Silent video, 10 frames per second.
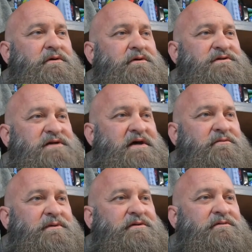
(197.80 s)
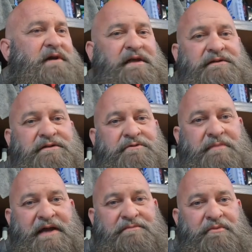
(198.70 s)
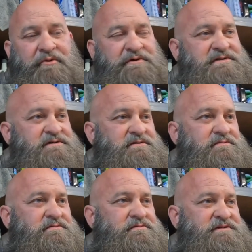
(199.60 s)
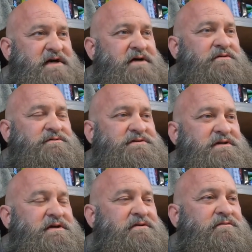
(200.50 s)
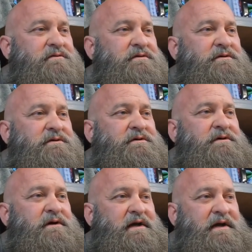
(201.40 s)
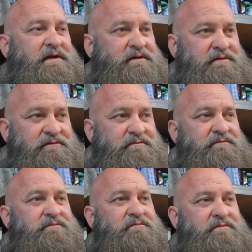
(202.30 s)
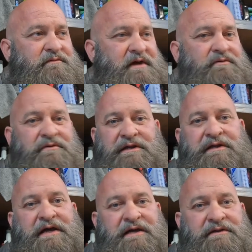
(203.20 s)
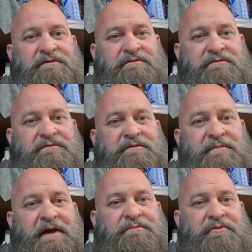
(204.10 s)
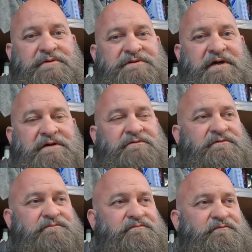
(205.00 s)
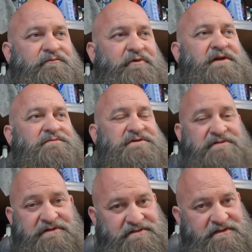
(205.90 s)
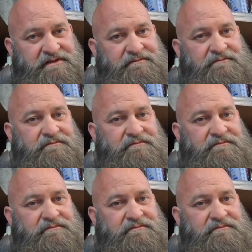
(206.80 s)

Saddlemen and the new Bad Boyz Cyclez seat, and they really like the Bad Boyz Cyclez Freedom Series seat